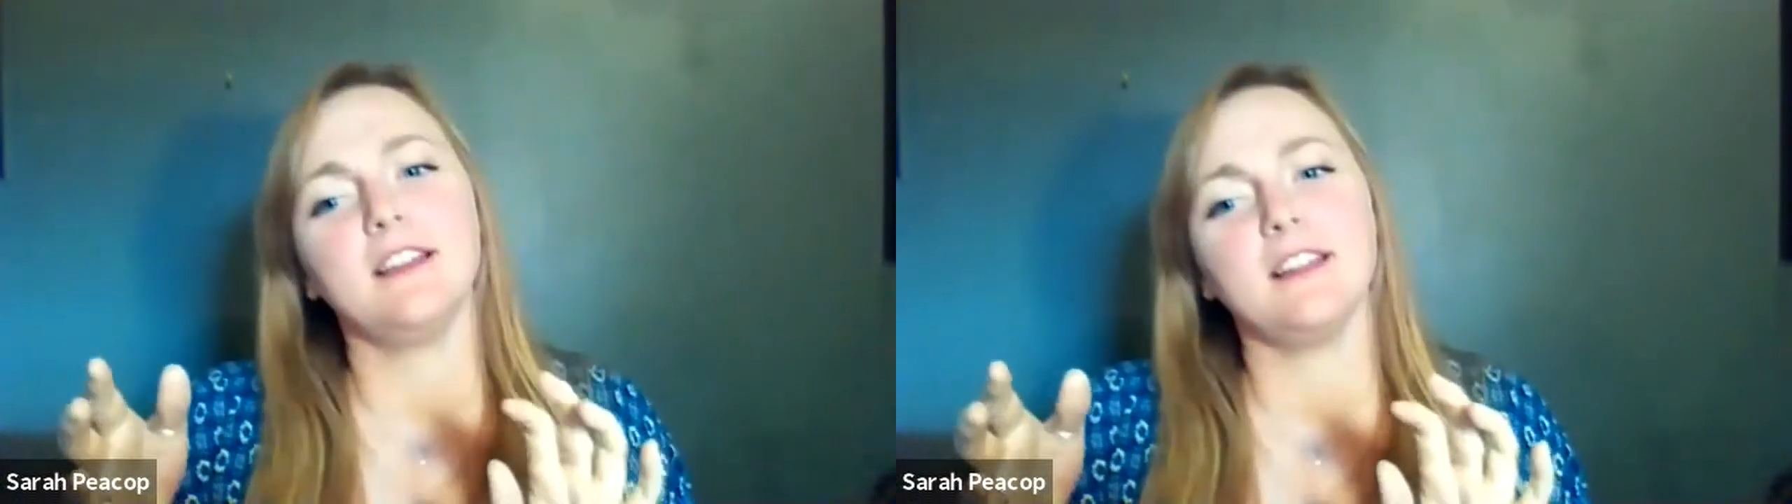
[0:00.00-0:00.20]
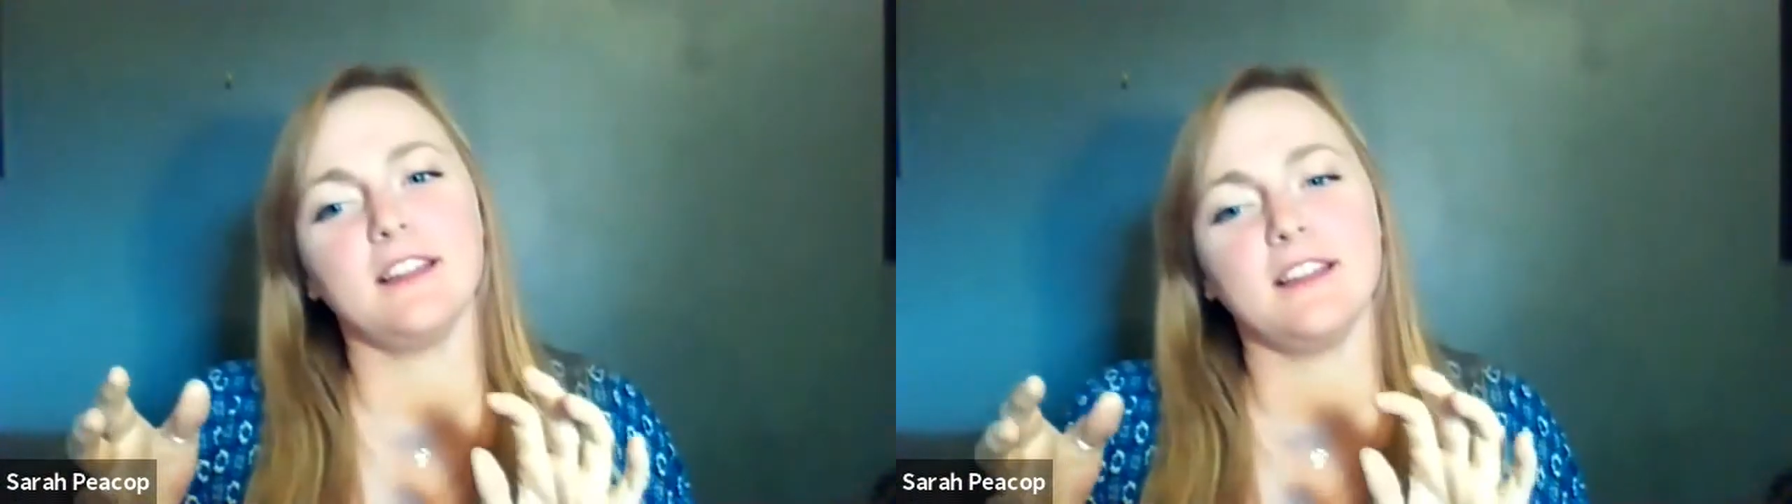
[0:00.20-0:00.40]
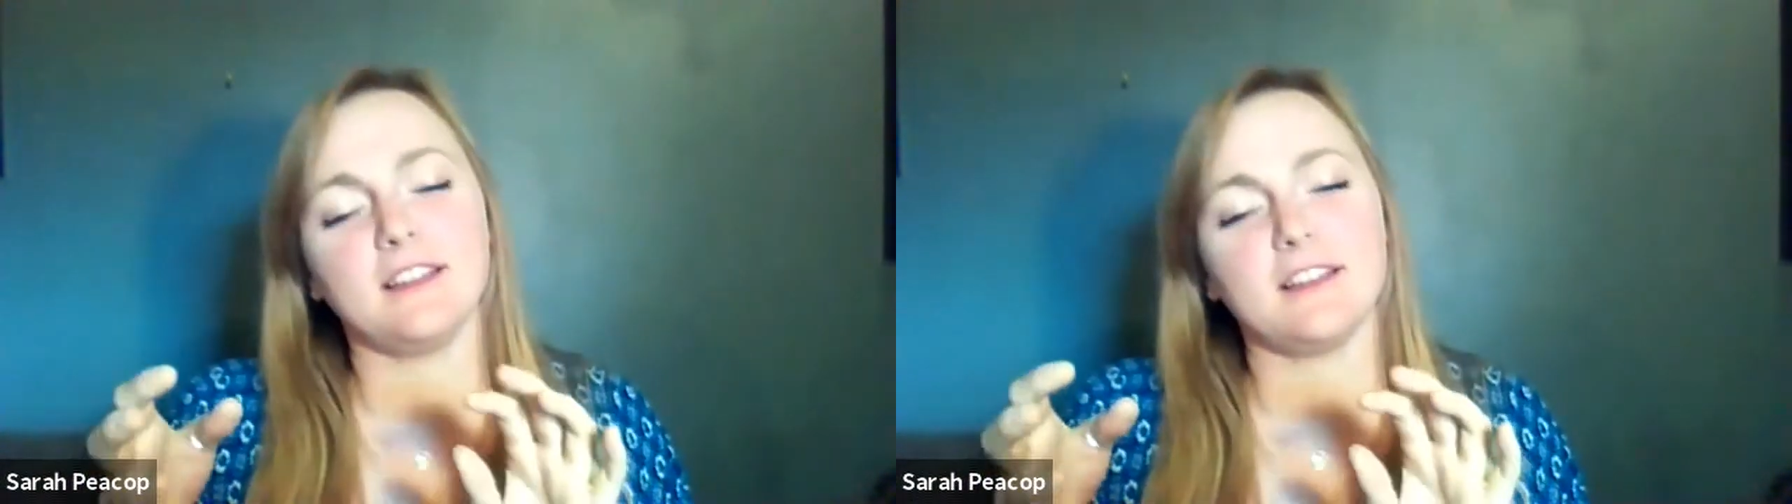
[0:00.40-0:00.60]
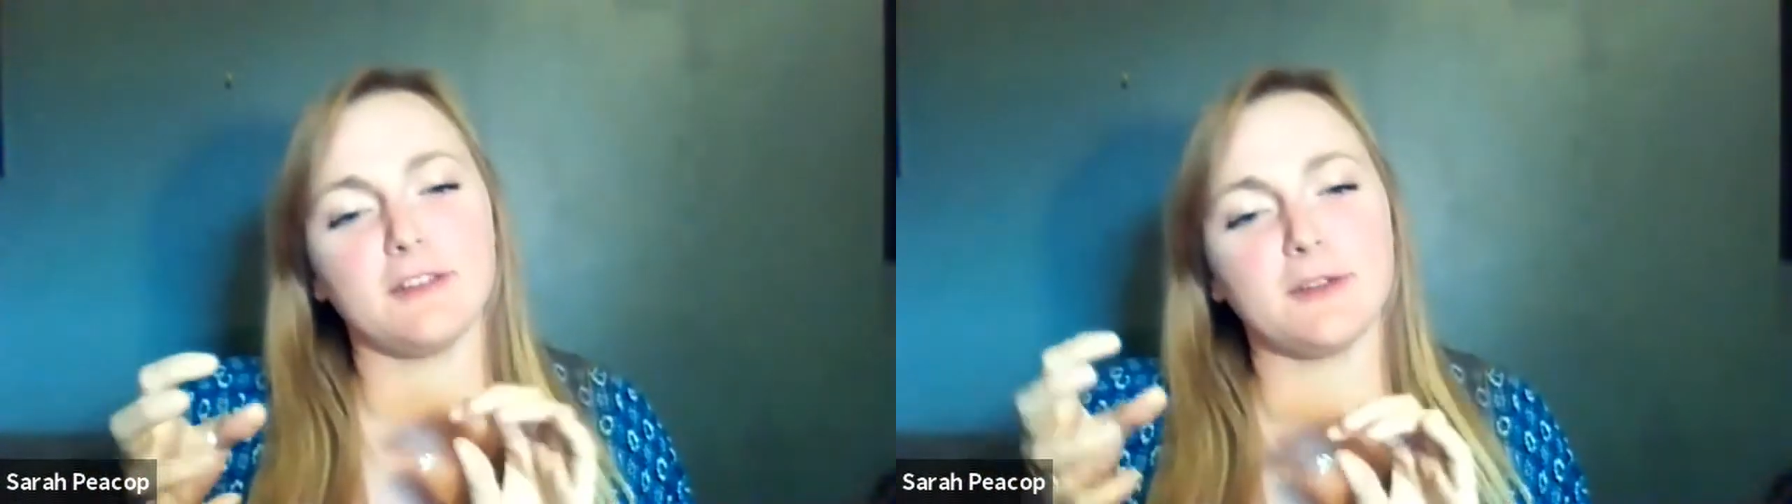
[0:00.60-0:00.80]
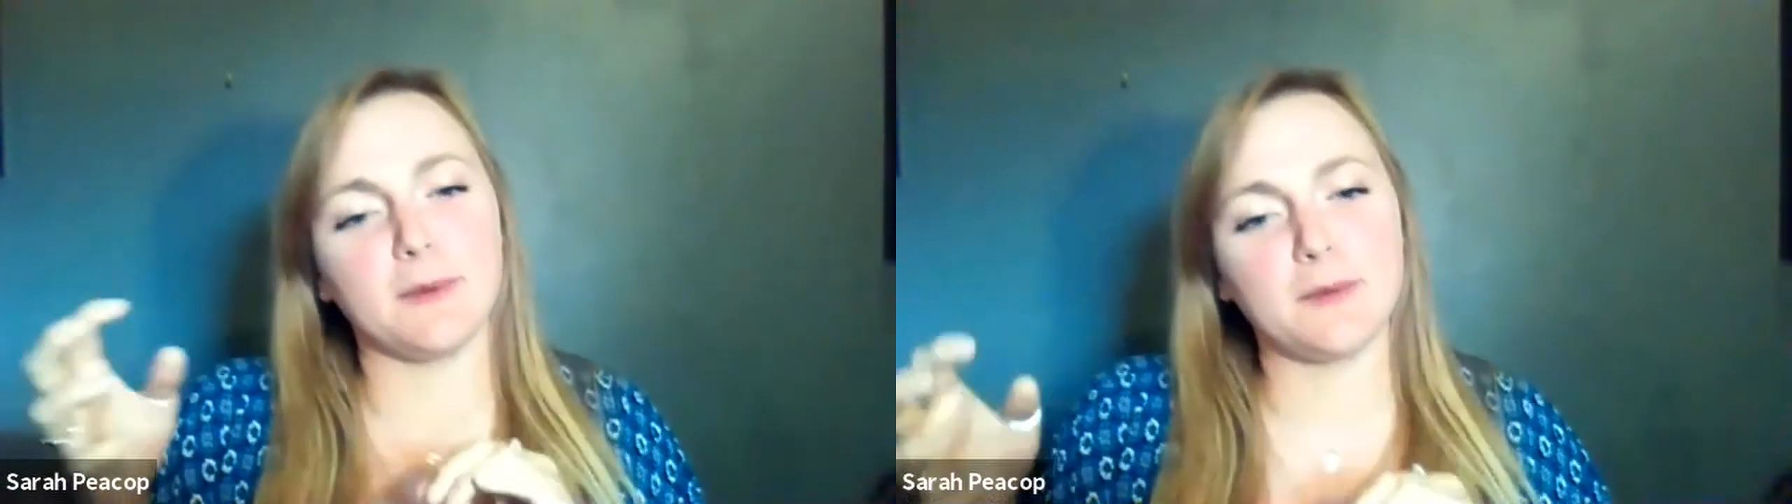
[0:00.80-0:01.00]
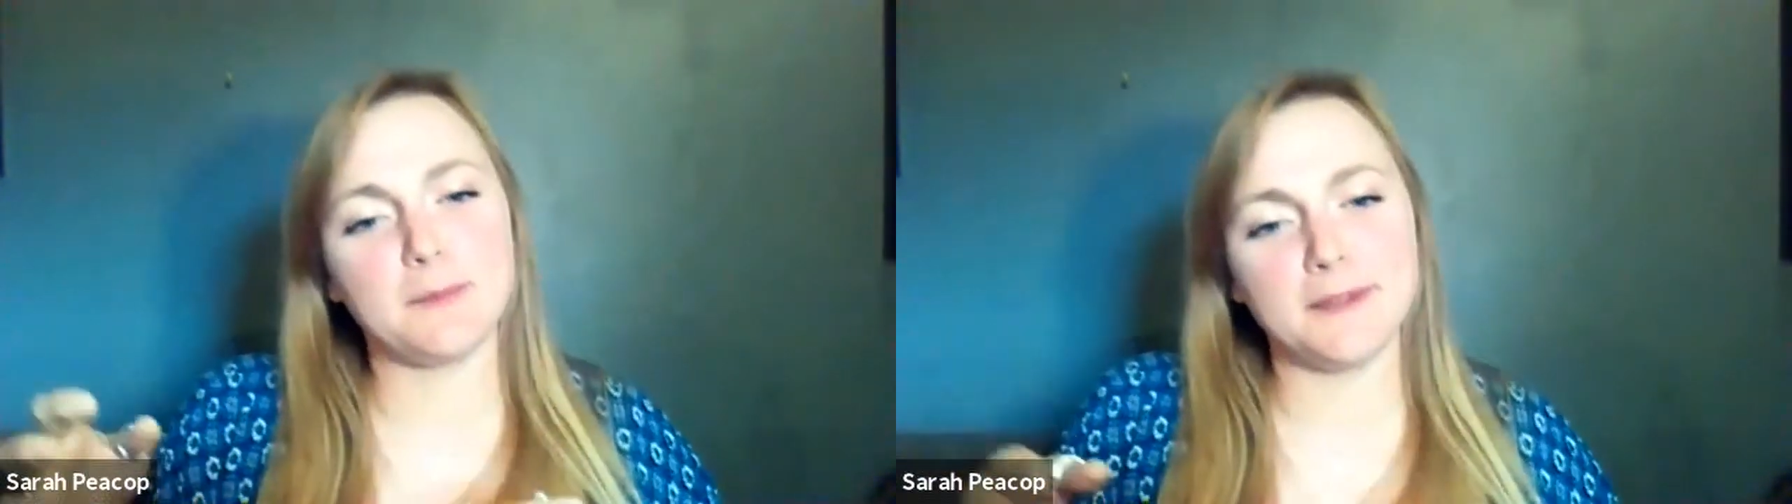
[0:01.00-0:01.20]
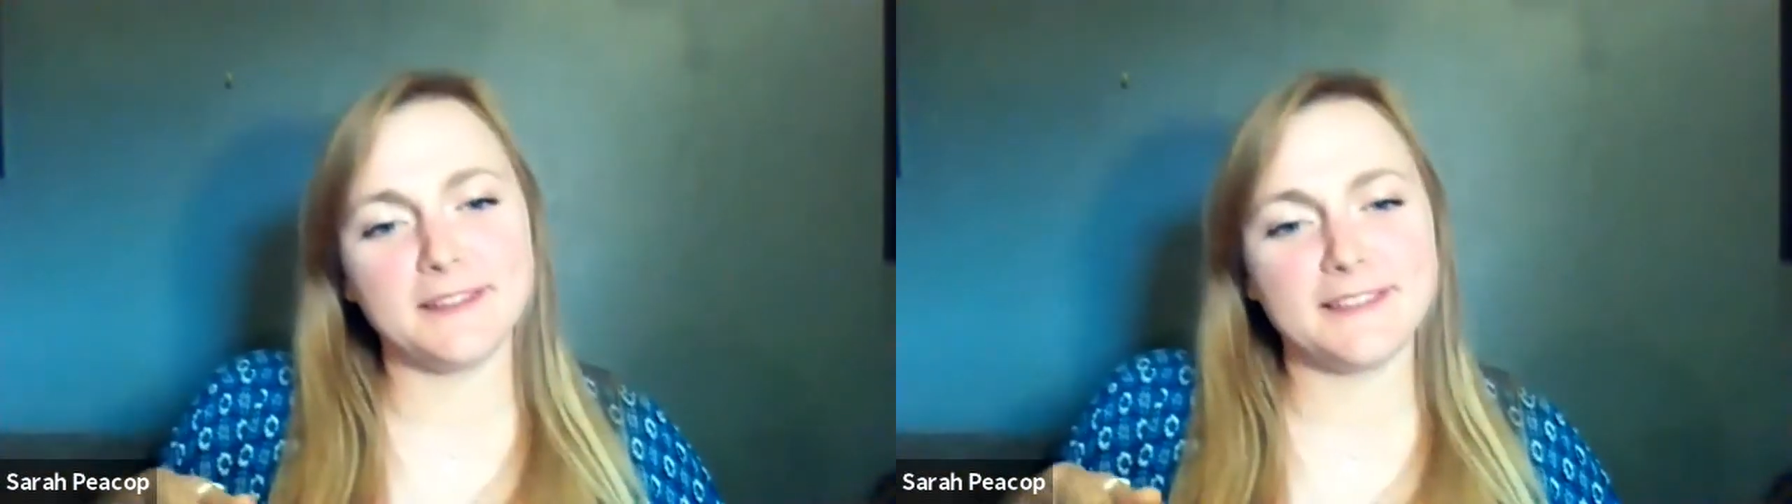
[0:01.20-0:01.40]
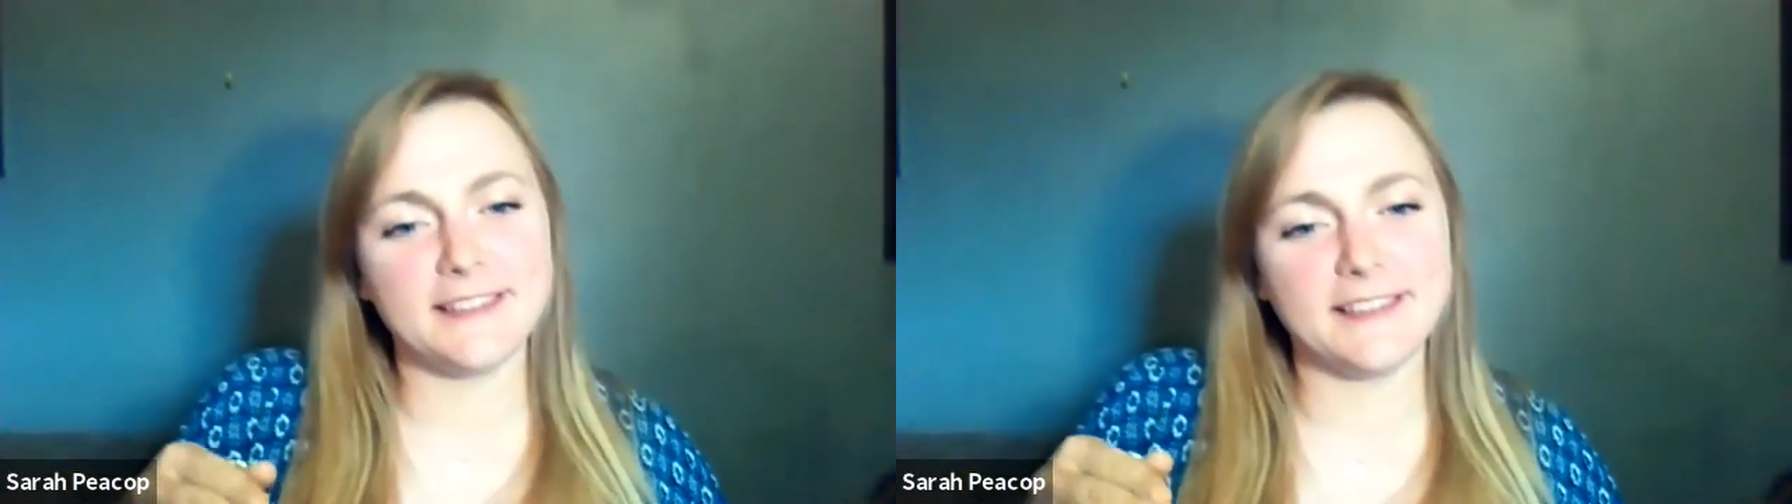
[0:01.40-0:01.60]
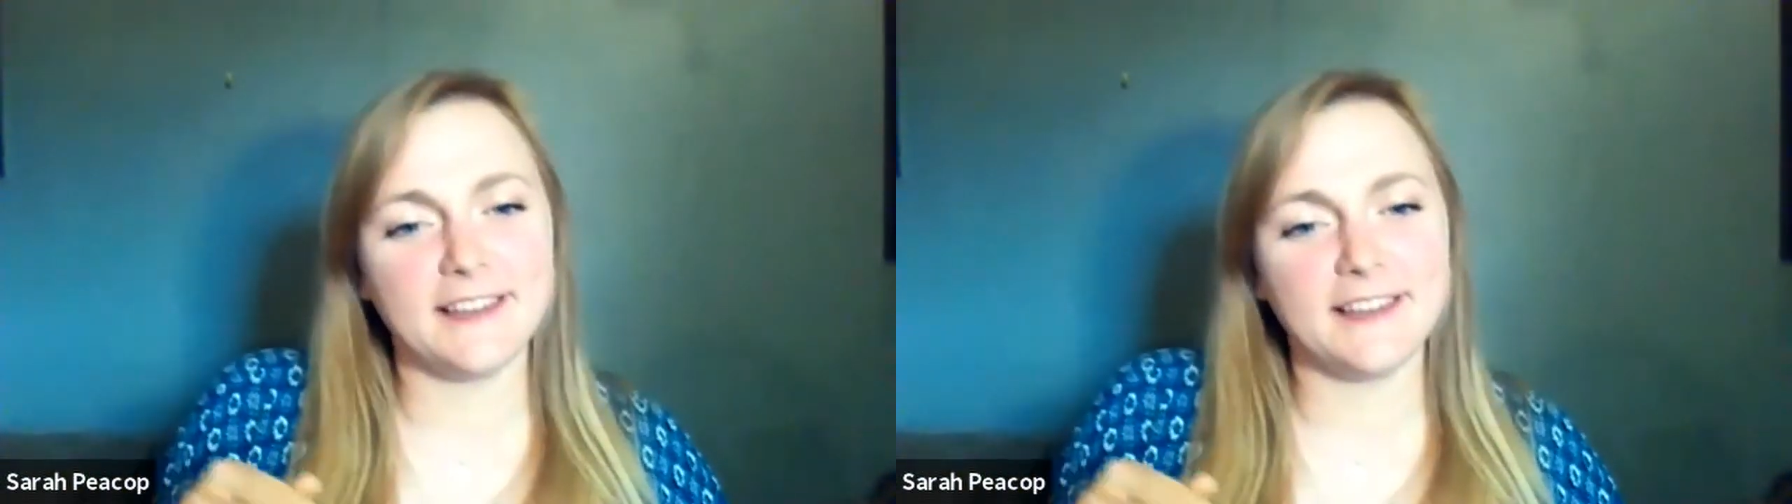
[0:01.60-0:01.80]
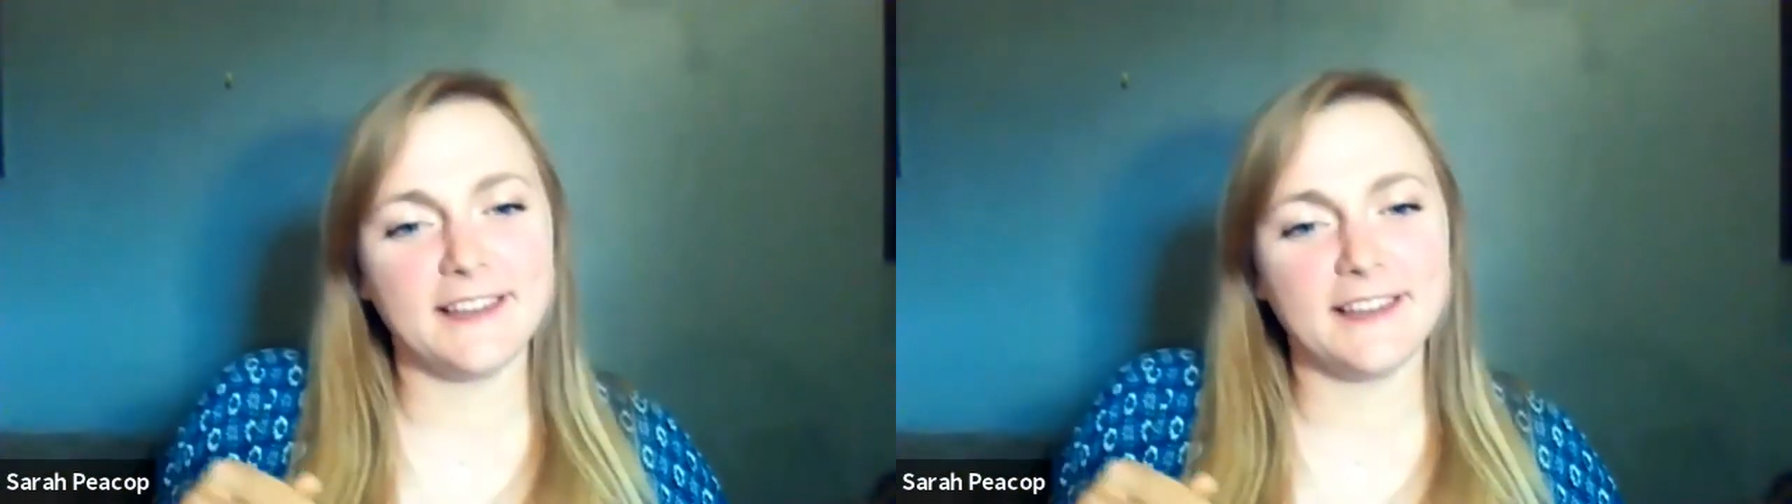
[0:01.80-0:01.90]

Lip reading: like responsibility,